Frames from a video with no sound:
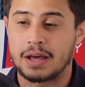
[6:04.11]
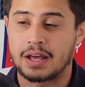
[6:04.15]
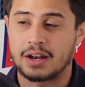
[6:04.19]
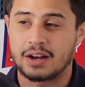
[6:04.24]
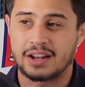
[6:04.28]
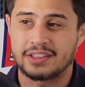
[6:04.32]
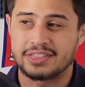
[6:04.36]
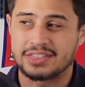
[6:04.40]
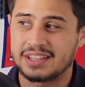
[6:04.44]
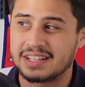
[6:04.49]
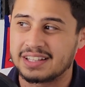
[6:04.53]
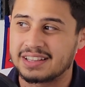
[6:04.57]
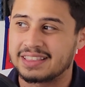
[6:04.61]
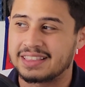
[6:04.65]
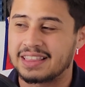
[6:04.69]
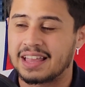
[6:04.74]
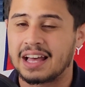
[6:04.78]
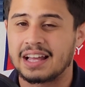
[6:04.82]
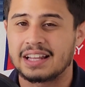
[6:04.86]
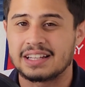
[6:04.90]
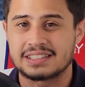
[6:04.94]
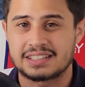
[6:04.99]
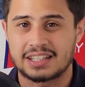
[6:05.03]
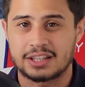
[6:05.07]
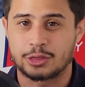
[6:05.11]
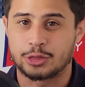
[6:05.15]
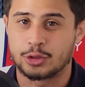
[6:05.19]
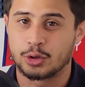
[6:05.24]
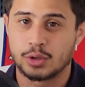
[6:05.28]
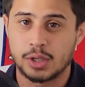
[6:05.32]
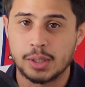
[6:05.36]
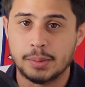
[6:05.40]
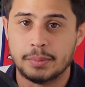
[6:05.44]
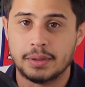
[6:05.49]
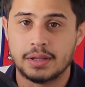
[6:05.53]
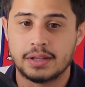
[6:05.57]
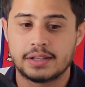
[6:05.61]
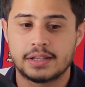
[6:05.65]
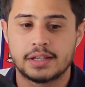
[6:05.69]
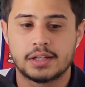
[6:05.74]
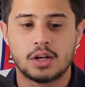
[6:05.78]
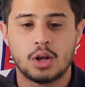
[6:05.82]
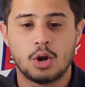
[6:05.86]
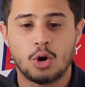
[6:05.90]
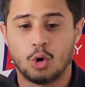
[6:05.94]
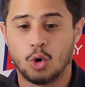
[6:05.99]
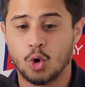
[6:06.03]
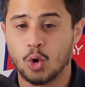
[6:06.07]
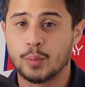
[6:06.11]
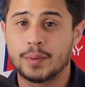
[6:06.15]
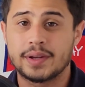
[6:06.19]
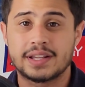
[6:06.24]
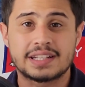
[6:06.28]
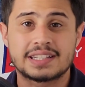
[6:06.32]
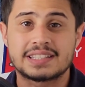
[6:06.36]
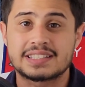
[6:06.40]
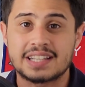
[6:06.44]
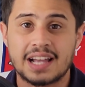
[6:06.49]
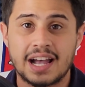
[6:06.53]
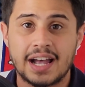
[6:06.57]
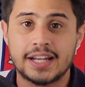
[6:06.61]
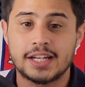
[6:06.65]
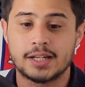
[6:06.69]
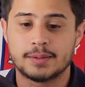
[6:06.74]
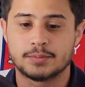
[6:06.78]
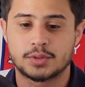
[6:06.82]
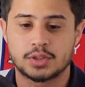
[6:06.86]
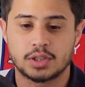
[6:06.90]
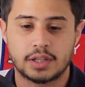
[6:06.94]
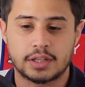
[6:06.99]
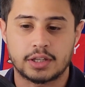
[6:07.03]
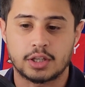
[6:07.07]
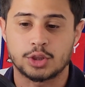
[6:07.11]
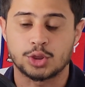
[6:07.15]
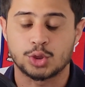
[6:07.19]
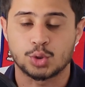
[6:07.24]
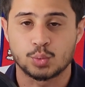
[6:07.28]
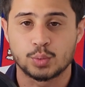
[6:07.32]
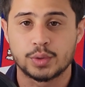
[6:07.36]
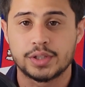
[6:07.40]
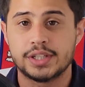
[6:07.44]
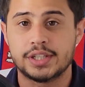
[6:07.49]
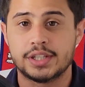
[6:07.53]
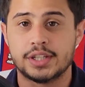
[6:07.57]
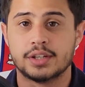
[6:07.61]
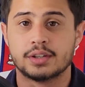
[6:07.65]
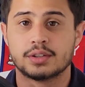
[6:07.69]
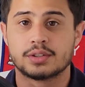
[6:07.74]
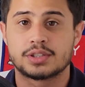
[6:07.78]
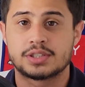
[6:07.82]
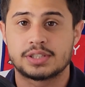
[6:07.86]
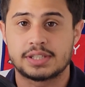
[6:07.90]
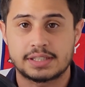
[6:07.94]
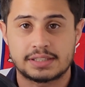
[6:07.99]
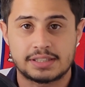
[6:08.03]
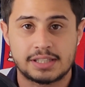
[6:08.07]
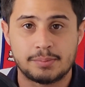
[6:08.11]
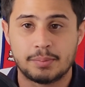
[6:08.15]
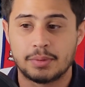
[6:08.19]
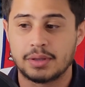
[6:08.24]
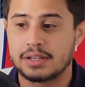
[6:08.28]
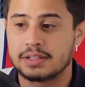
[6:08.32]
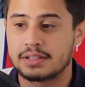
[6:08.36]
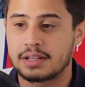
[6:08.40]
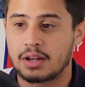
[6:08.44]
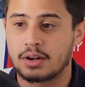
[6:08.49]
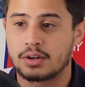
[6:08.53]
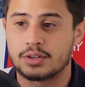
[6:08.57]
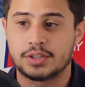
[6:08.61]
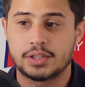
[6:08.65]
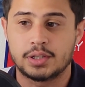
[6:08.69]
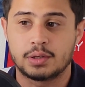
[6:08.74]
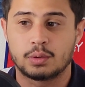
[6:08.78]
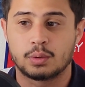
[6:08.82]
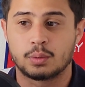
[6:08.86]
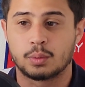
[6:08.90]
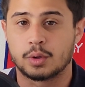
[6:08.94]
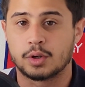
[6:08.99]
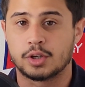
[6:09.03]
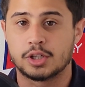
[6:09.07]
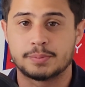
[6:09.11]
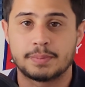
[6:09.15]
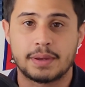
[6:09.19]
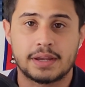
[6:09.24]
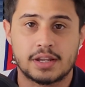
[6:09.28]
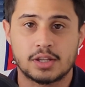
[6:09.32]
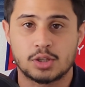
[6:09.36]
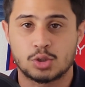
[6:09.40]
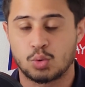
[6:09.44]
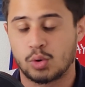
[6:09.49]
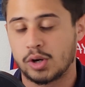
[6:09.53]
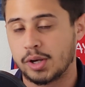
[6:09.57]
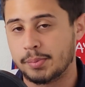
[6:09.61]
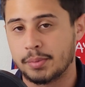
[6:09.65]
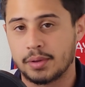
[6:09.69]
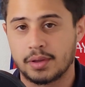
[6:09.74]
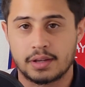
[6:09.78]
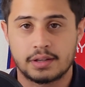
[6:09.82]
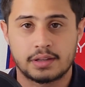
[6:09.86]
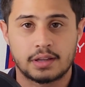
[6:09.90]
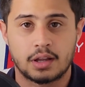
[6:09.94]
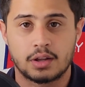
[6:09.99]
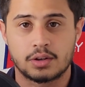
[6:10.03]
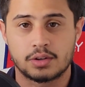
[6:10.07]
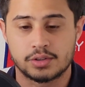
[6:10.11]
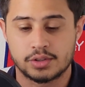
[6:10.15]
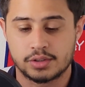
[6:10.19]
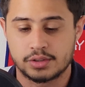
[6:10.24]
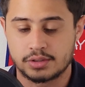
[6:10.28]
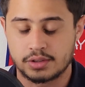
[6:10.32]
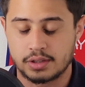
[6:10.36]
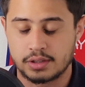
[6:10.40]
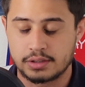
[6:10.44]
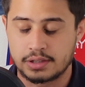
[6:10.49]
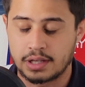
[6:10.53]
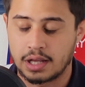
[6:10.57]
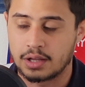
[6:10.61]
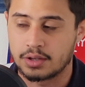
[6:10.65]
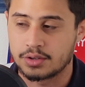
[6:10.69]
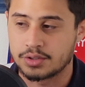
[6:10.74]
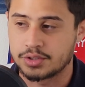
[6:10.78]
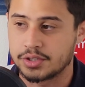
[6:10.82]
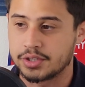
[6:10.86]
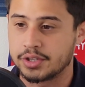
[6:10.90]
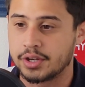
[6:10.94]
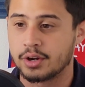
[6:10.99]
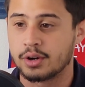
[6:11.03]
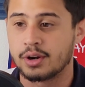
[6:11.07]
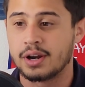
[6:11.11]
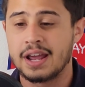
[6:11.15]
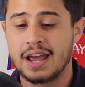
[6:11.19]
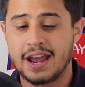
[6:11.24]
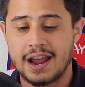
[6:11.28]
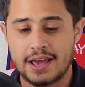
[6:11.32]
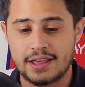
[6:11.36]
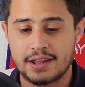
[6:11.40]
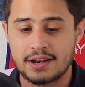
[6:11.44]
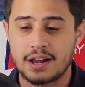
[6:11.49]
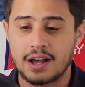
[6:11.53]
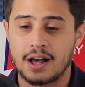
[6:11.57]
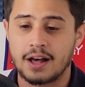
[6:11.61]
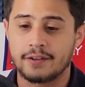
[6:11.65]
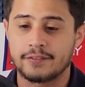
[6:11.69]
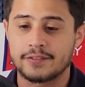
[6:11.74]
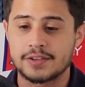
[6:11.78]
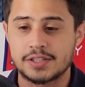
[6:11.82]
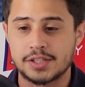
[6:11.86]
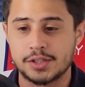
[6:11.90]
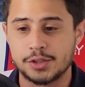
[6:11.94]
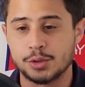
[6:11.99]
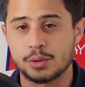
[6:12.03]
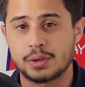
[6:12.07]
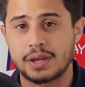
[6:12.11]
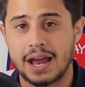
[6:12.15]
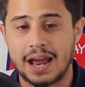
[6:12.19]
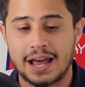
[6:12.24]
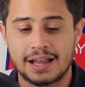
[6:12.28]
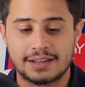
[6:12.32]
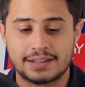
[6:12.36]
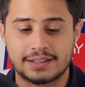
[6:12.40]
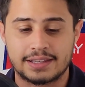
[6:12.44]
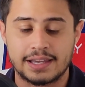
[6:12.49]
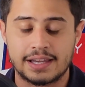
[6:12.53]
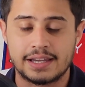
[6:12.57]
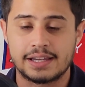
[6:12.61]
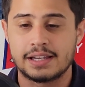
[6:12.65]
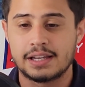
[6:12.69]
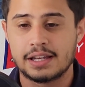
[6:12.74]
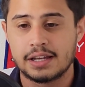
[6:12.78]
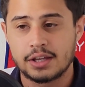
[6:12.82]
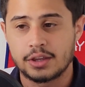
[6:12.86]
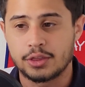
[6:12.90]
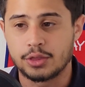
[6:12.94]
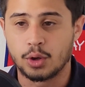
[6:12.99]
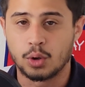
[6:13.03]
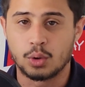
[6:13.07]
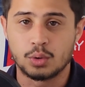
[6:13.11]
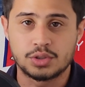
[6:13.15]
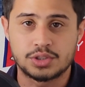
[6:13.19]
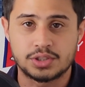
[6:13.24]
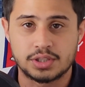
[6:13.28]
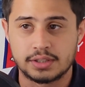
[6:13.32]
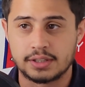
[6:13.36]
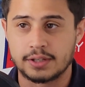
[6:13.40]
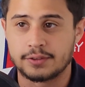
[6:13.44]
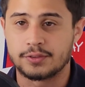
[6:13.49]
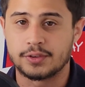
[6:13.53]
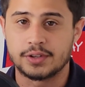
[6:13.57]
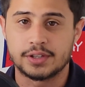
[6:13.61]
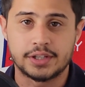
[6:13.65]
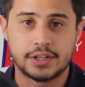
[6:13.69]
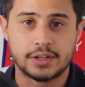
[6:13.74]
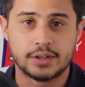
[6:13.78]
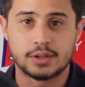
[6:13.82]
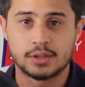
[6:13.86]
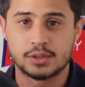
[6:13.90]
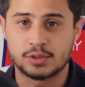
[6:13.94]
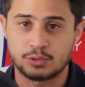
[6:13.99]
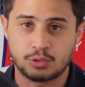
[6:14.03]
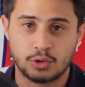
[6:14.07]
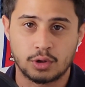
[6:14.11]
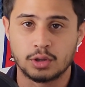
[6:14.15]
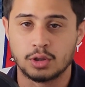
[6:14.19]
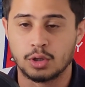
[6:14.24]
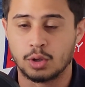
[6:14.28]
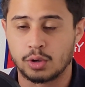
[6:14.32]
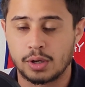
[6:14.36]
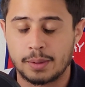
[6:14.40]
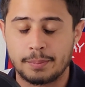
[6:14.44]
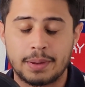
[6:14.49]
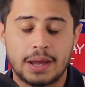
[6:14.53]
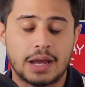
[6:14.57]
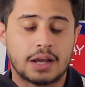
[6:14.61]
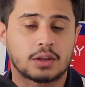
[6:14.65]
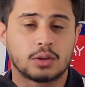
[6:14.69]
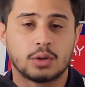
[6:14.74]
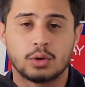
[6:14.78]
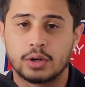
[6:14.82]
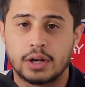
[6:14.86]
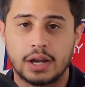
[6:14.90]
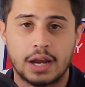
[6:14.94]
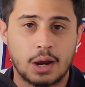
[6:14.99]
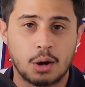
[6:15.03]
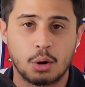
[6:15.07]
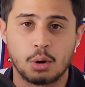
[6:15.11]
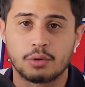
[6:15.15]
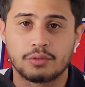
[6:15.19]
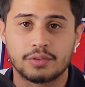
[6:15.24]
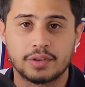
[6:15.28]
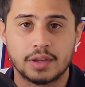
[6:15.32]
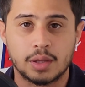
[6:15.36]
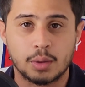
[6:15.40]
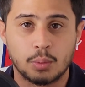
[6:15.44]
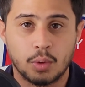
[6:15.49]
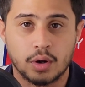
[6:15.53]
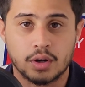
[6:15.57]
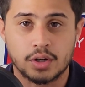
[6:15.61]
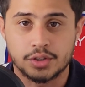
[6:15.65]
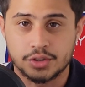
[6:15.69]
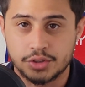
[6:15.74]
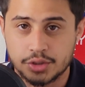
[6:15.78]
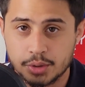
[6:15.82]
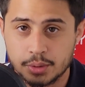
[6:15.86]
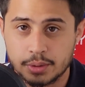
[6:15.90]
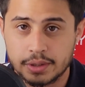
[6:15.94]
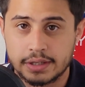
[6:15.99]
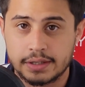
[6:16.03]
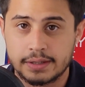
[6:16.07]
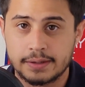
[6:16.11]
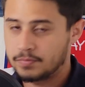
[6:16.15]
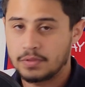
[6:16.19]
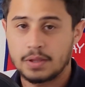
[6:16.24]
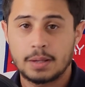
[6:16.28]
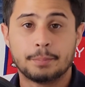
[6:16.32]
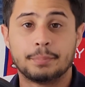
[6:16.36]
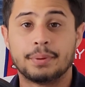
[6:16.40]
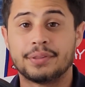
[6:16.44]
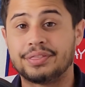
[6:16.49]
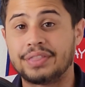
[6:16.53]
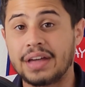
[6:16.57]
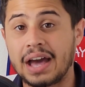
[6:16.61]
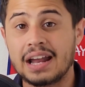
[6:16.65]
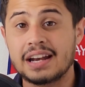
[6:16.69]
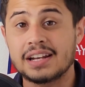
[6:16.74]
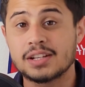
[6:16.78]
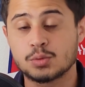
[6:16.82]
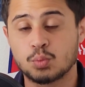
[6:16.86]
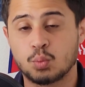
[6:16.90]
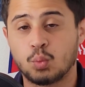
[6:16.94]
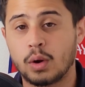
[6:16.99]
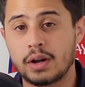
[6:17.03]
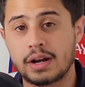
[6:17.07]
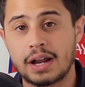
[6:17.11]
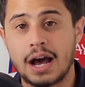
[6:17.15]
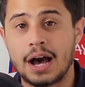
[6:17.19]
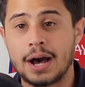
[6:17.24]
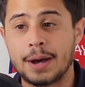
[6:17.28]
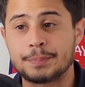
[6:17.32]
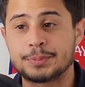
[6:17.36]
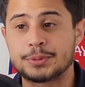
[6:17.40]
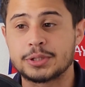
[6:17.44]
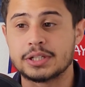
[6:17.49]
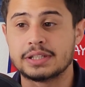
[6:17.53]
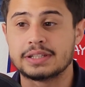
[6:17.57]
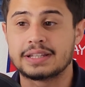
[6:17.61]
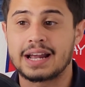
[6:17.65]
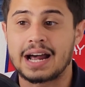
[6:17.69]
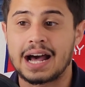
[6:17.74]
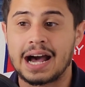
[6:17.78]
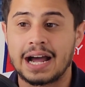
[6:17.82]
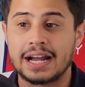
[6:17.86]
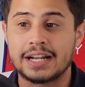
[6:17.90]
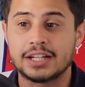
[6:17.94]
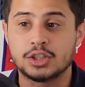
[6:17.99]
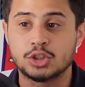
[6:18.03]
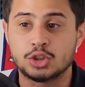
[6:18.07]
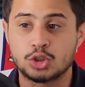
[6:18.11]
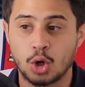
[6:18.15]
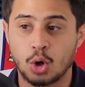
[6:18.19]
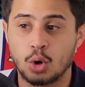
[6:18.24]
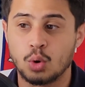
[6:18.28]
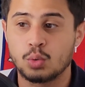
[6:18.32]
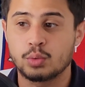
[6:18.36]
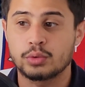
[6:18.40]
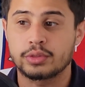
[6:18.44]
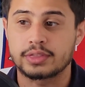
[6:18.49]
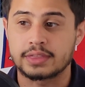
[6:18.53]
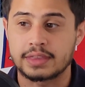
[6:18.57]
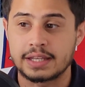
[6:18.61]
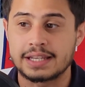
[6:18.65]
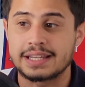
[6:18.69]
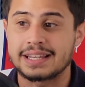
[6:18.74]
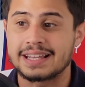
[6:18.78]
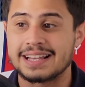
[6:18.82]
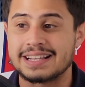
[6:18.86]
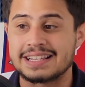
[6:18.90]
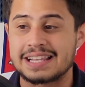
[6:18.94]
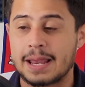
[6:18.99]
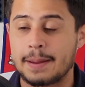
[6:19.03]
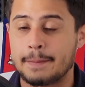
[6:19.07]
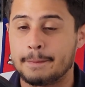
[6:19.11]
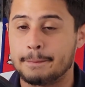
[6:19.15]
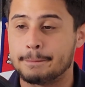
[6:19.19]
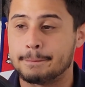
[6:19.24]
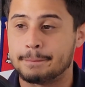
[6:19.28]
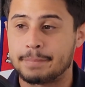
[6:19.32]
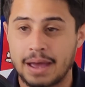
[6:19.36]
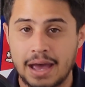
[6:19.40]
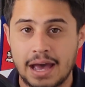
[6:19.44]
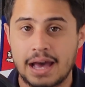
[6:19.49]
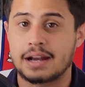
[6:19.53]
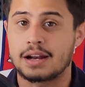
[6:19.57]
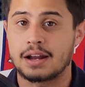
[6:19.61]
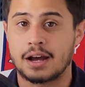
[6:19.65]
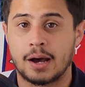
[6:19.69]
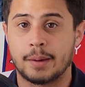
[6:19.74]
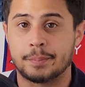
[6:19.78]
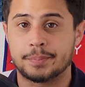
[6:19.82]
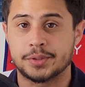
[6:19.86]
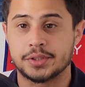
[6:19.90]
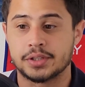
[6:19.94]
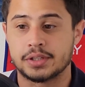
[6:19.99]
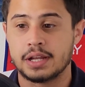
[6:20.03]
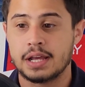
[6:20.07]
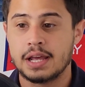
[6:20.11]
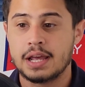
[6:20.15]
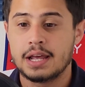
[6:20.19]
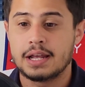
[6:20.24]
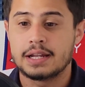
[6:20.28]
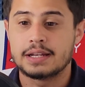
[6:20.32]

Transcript: I think that is like 30 million, or we can sign him to like a three-year, 60 million dollar deal where he's making 20 million dollars a year, and then I'll obviously you can allocate those to different years, front loaded, back loaded, however they want to do it but that is one option that I don't think is a bad option.